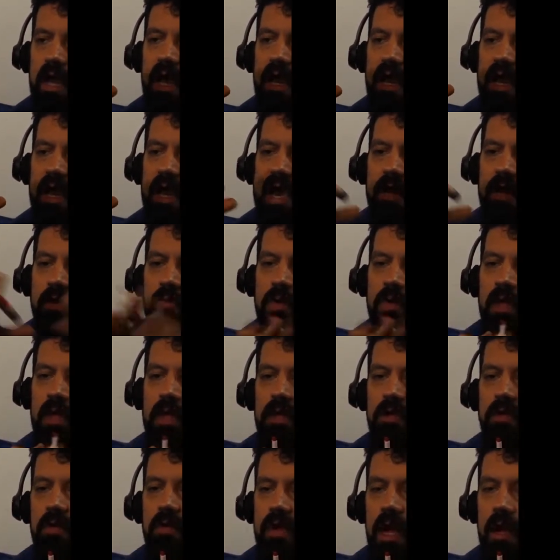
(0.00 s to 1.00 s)
and we're going
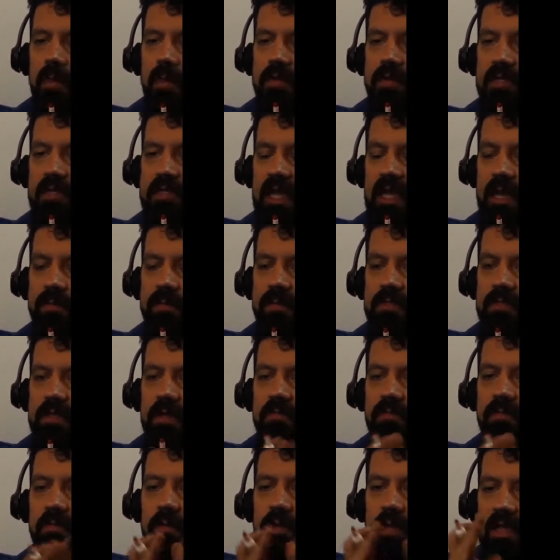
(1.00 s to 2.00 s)
to do a couple examples
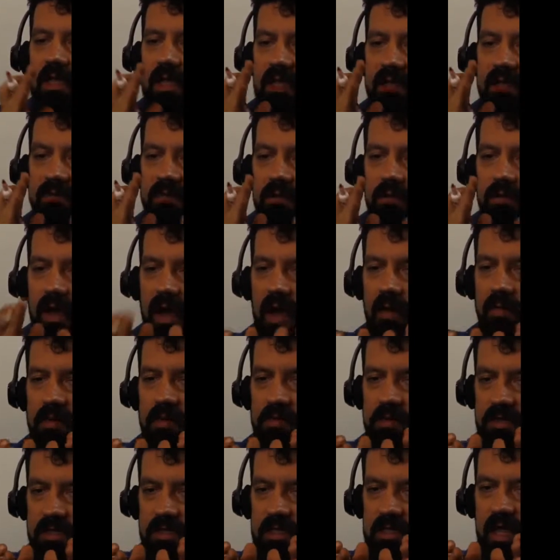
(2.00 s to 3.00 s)
of, we'll give you how
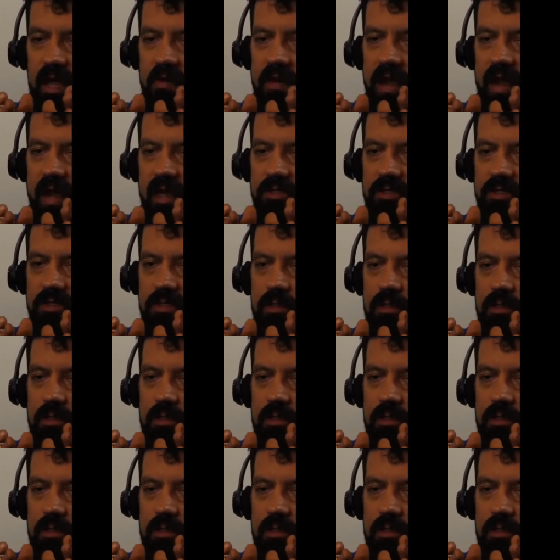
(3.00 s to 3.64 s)
much is in the RX,